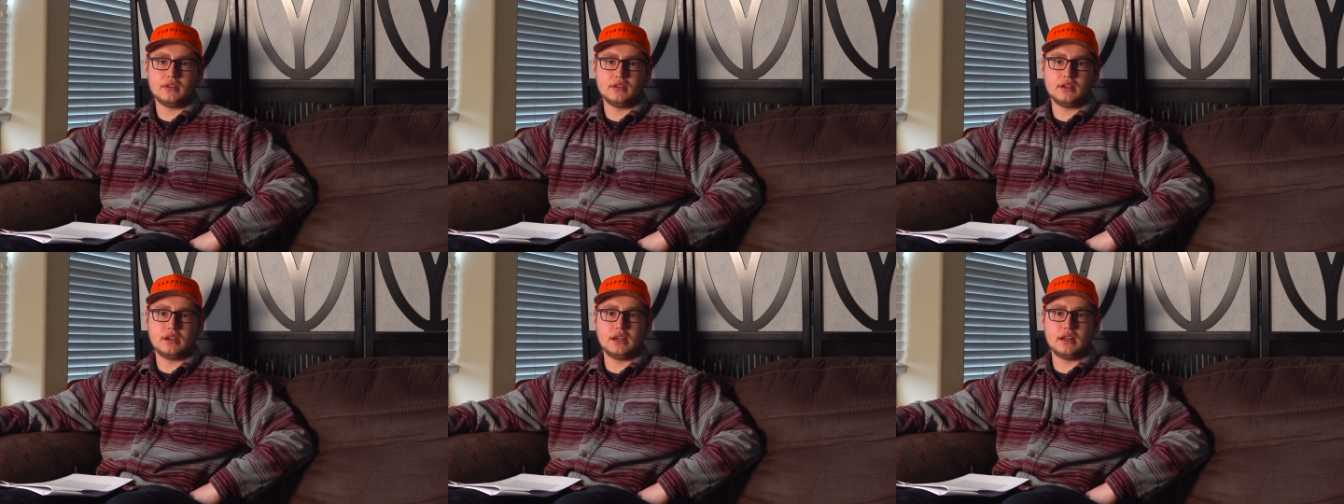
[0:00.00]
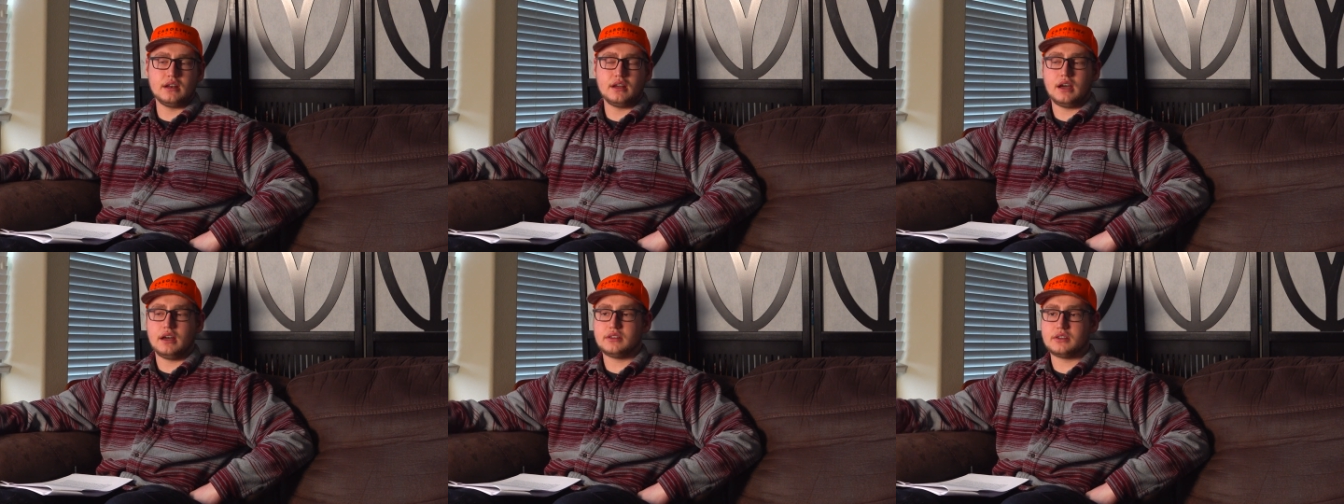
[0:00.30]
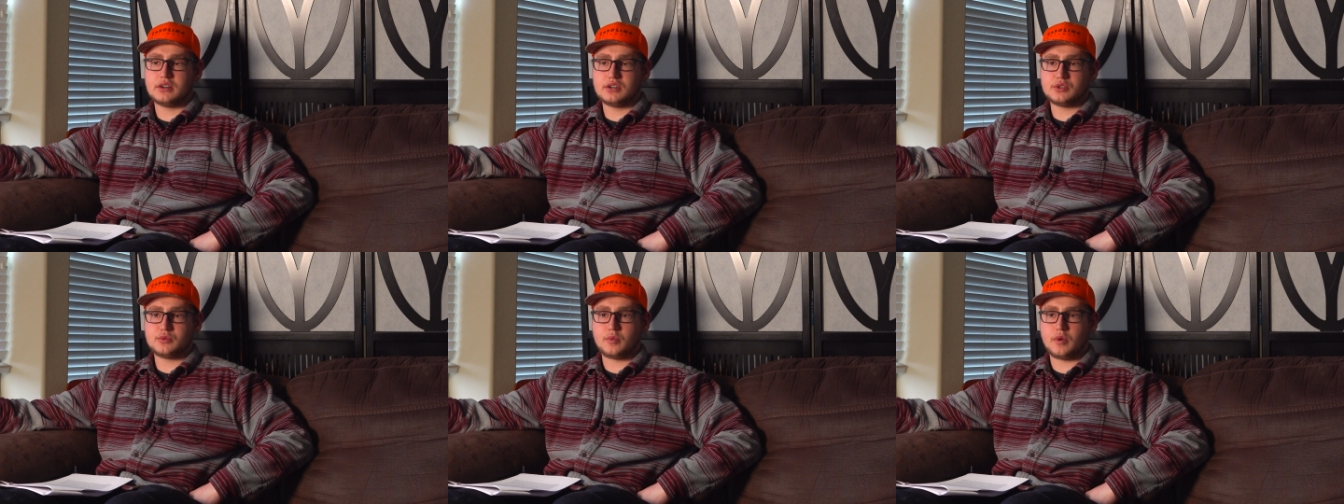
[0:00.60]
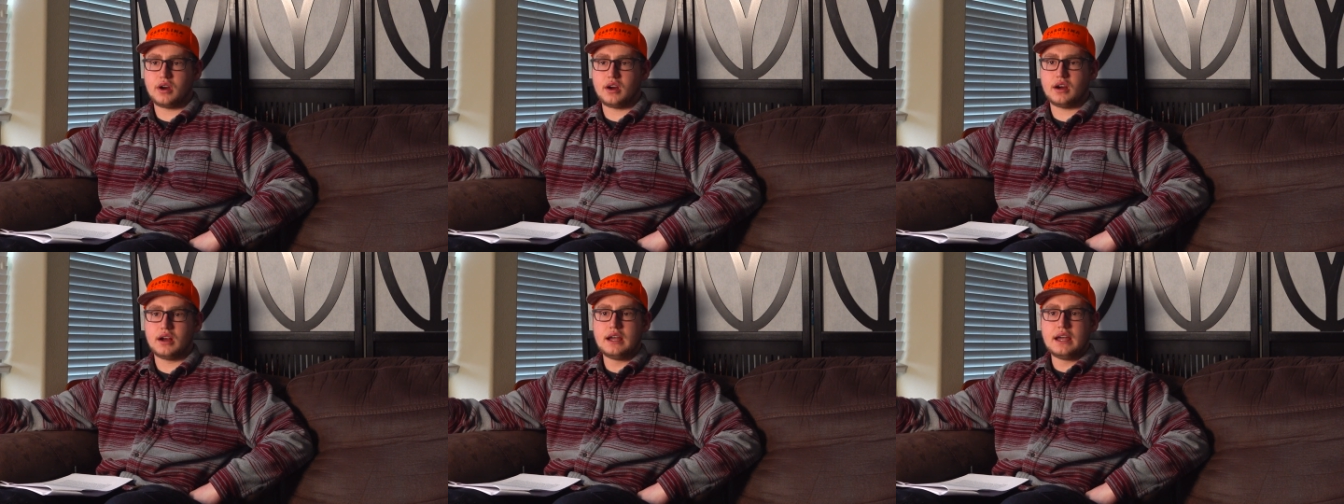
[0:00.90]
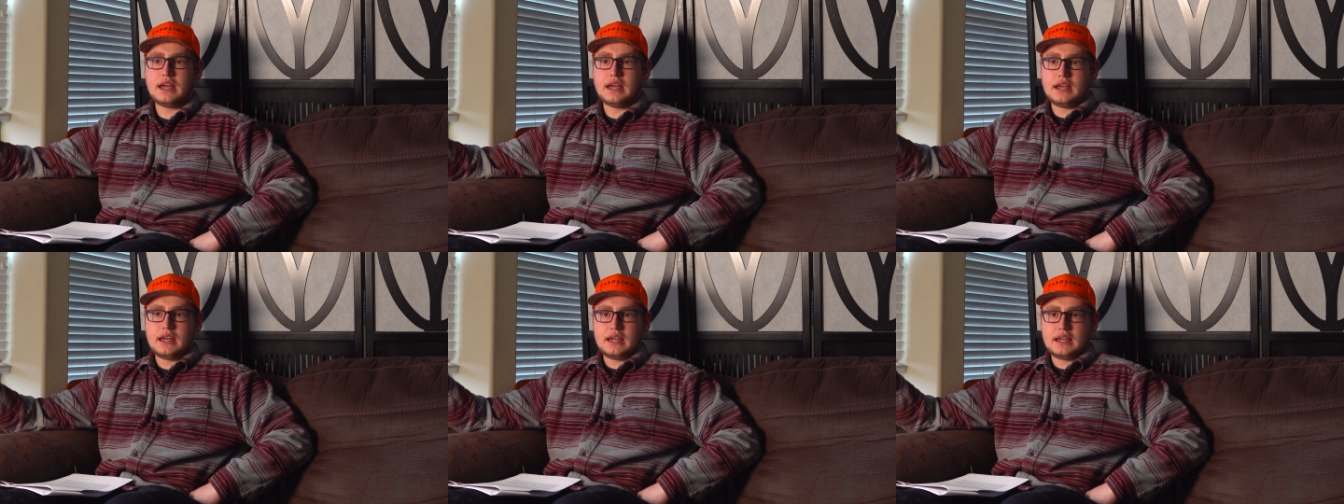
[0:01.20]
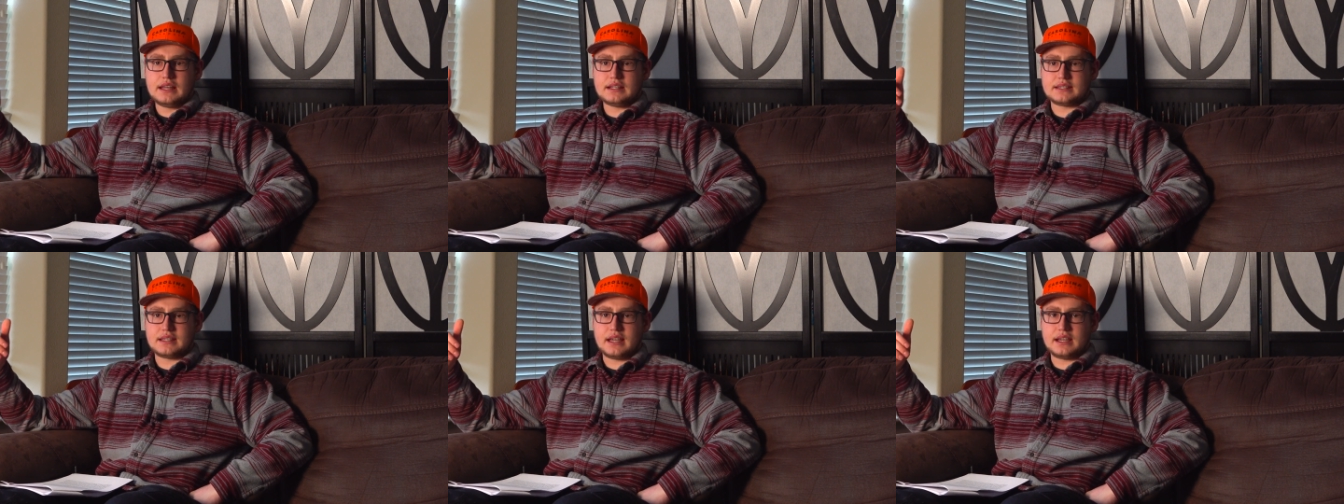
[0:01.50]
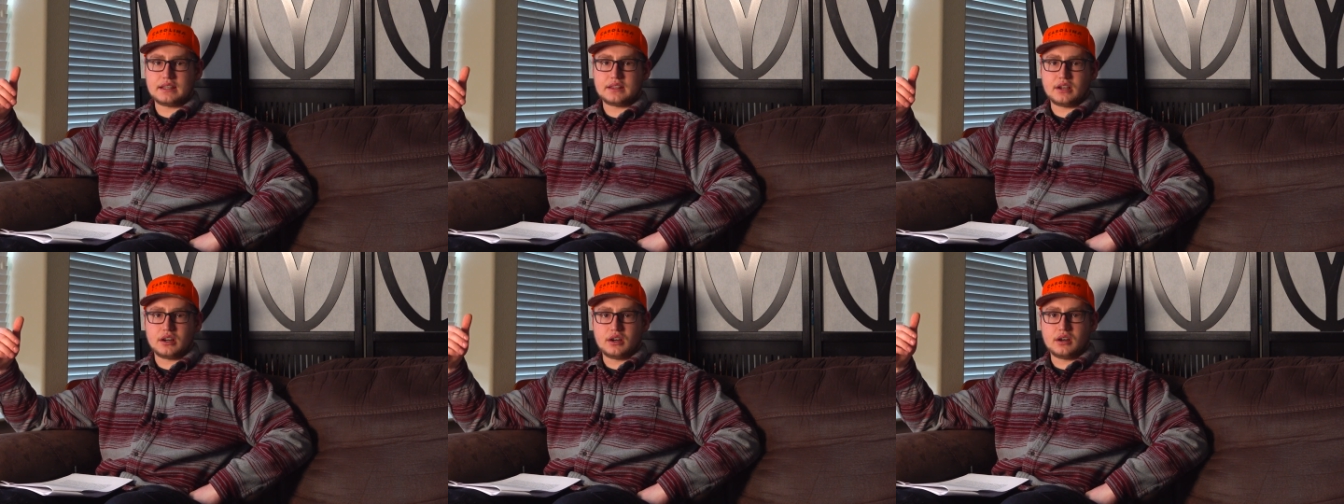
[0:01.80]
and others where it's
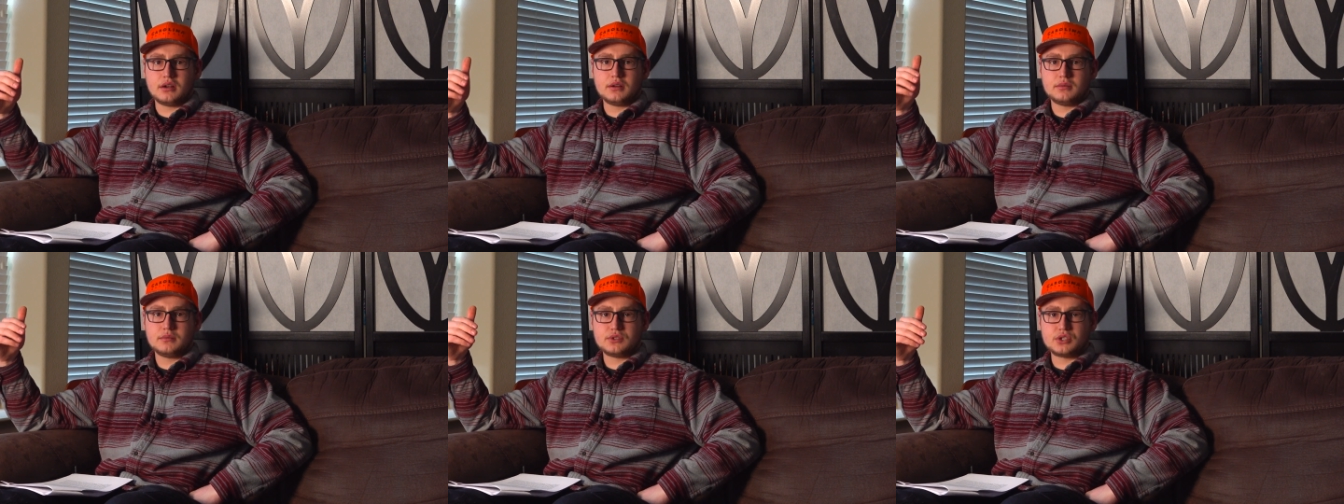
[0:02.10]
like they're